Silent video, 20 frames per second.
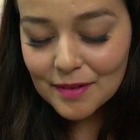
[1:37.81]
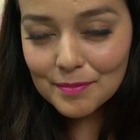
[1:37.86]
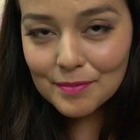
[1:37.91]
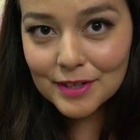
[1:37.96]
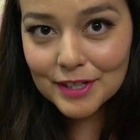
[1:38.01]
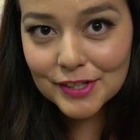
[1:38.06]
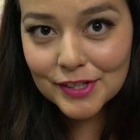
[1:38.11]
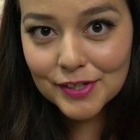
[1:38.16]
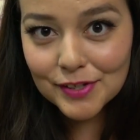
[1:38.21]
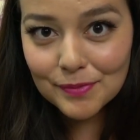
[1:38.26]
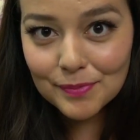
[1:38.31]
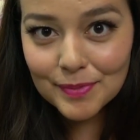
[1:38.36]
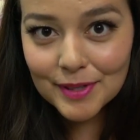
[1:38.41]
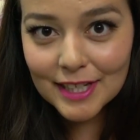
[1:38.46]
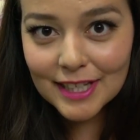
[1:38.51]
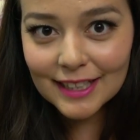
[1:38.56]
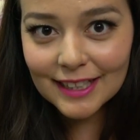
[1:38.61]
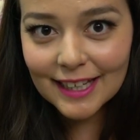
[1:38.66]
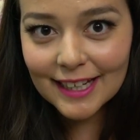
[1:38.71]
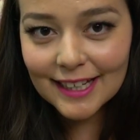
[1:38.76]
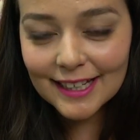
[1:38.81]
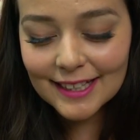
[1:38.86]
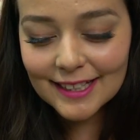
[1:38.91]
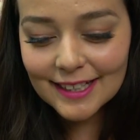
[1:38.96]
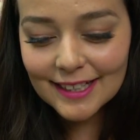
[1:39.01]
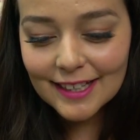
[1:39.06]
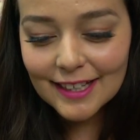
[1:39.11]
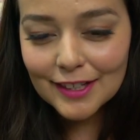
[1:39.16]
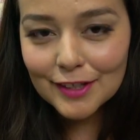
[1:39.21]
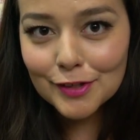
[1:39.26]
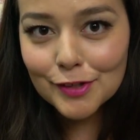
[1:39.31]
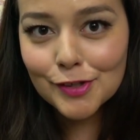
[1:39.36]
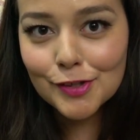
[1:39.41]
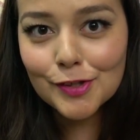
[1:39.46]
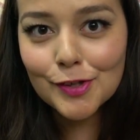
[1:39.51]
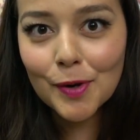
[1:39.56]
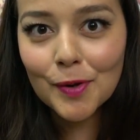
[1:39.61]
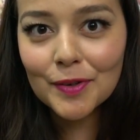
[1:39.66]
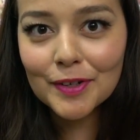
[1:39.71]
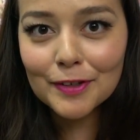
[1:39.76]
Must have been like
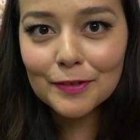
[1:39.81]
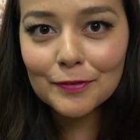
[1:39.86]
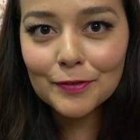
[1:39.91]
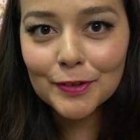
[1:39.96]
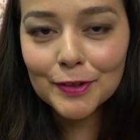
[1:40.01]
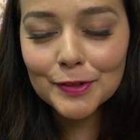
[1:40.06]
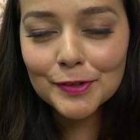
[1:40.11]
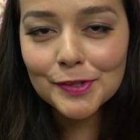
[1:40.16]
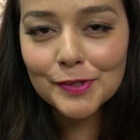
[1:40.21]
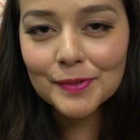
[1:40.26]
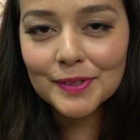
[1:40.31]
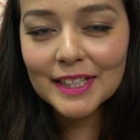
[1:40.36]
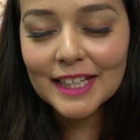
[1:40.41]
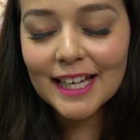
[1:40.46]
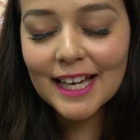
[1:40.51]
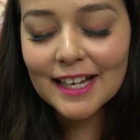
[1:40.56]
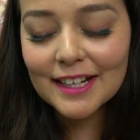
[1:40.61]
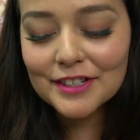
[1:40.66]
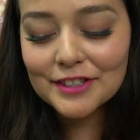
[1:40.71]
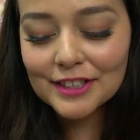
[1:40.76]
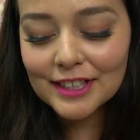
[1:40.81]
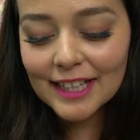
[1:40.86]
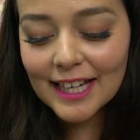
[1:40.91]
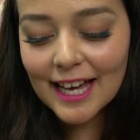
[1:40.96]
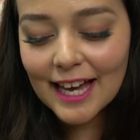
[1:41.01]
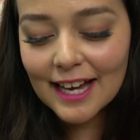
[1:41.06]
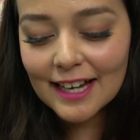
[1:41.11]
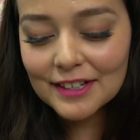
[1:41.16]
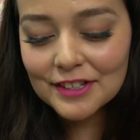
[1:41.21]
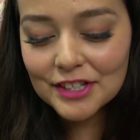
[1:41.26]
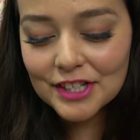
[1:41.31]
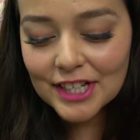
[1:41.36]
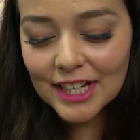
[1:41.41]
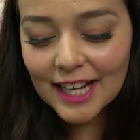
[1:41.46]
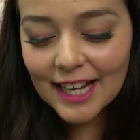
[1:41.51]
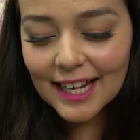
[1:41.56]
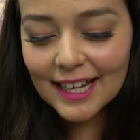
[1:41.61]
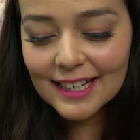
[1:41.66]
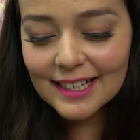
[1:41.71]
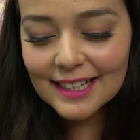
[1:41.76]
so confused when they actually hatched,
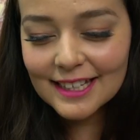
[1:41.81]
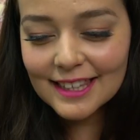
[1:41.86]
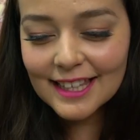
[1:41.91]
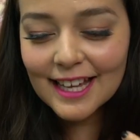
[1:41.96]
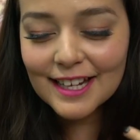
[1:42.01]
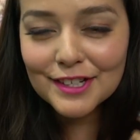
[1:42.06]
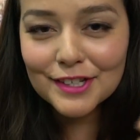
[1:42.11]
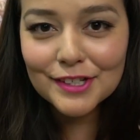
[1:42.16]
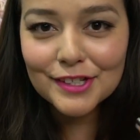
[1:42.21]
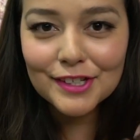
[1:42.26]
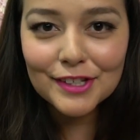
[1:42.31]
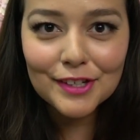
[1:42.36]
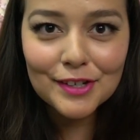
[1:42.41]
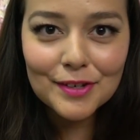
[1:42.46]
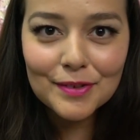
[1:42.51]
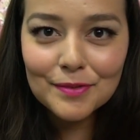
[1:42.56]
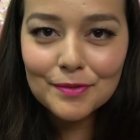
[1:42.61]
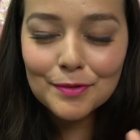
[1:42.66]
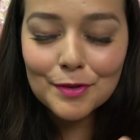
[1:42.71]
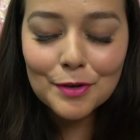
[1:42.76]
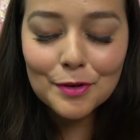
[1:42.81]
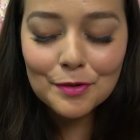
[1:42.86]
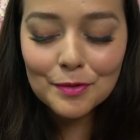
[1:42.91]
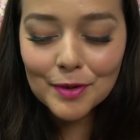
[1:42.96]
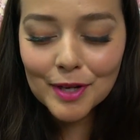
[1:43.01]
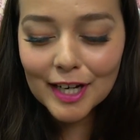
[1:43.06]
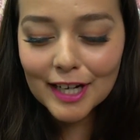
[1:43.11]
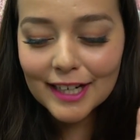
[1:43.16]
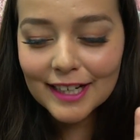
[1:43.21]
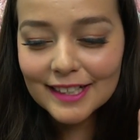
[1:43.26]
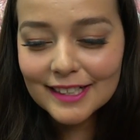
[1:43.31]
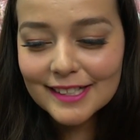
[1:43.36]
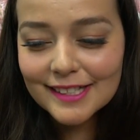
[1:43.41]
and that just, you know, won't work.